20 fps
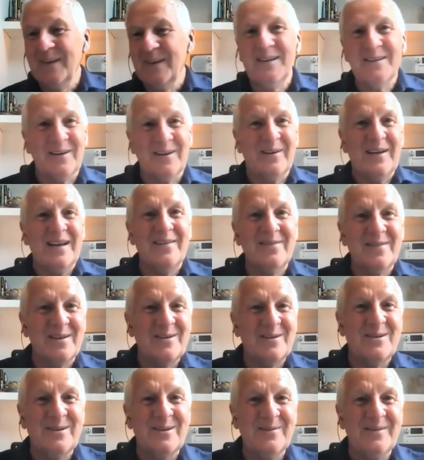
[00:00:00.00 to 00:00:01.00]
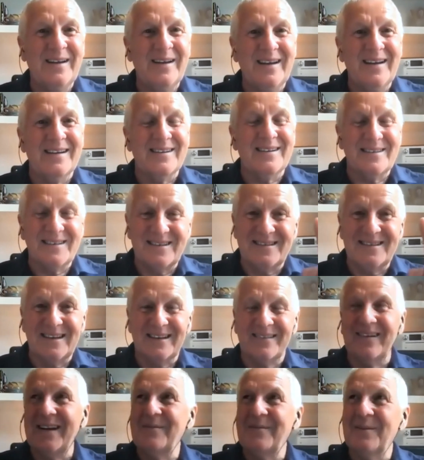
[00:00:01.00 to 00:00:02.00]
So in the 2 years, this is a
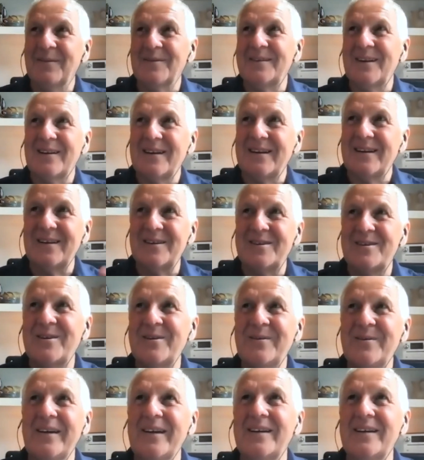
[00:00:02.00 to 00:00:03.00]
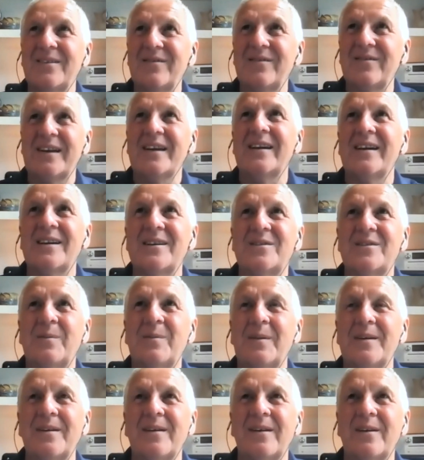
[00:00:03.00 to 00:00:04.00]
great one. In the 2 years, 3 years
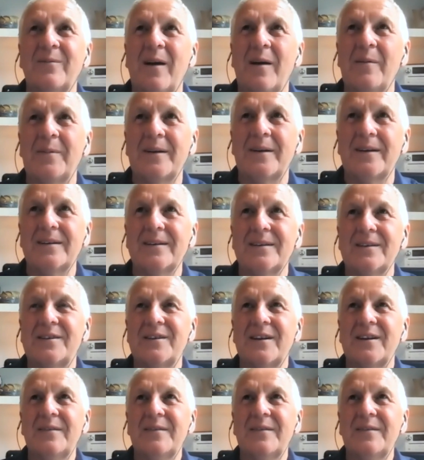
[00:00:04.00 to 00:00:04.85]
we've been doing the webinars,